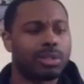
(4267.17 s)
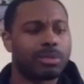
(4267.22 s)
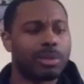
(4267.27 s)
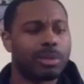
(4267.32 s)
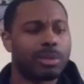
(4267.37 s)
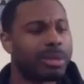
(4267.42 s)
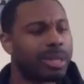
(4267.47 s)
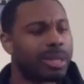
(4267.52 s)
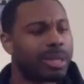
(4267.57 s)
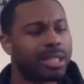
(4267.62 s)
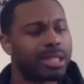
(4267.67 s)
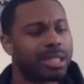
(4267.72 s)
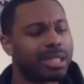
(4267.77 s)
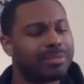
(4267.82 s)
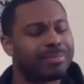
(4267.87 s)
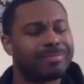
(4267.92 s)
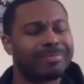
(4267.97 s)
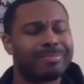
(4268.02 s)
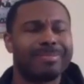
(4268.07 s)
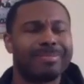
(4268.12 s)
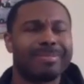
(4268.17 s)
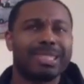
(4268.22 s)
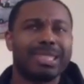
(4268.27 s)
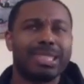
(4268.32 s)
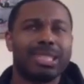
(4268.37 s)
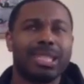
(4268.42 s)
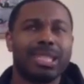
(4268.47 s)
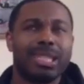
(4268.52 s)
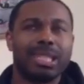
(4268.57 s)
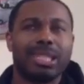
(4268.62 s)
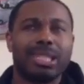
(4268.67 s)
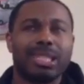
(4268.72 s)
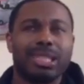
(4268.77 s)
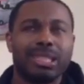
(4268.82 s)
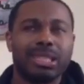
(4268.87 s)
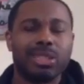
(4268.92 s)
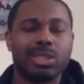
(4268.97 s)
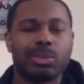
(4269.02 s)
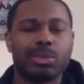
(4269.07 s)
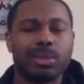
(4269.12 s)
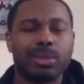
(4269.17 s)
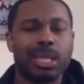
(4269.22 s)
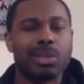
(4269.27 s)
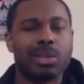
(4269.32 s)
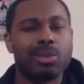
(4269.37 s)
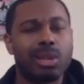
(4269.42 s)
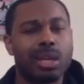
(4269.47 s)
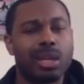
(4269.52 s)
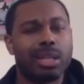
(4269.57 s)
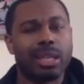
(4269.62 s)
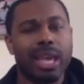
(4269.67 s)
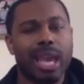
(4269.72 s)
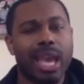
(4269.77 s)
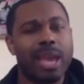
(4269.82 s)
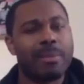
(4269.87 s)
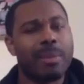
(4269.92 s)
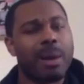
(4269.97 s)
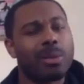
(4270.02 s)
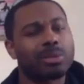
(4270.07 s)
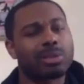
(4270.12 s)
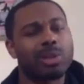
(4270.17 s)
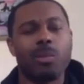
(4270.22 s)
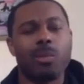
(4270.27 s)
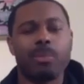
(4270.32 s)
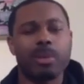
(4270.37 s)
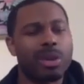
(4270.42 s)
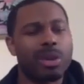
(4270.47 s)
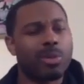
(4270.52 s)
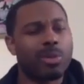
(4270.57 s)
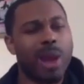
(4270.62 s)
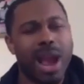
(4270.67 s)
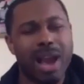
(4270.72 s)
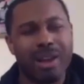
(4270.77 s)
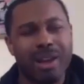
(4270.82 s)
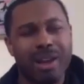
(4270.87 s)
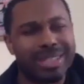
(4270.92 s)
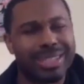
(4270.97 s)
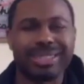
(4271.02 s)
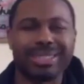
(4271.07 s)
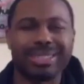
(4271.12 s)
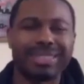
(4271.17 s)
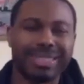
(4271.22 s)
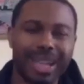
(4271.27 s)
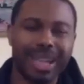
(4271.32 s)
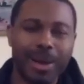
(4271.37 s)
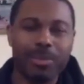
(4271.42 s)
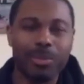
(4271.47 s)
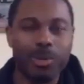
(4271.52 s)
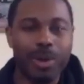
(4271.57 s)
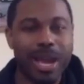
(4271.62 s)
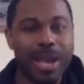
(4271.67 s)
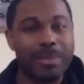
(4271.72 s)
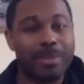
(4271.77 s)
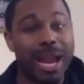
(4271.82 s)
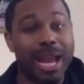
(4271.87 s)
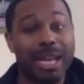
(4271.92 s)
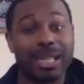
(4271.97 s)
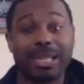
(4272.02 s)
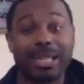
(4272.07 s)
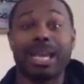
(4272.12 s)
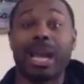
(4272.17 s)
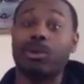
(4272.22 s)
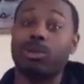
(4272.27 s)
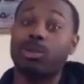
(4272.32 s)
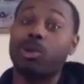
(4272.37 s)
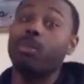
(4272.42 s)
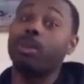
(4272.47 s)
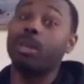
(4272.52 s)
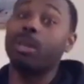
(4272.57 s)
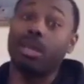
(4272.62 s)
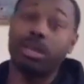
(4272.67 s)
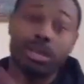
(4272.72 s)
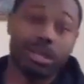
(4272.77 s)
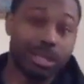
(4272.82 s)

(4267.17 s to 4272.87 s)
little bit, but like then, you know what I'm saying? You love the game. I was gonna be around it in some way, but I didn't think I was gonna be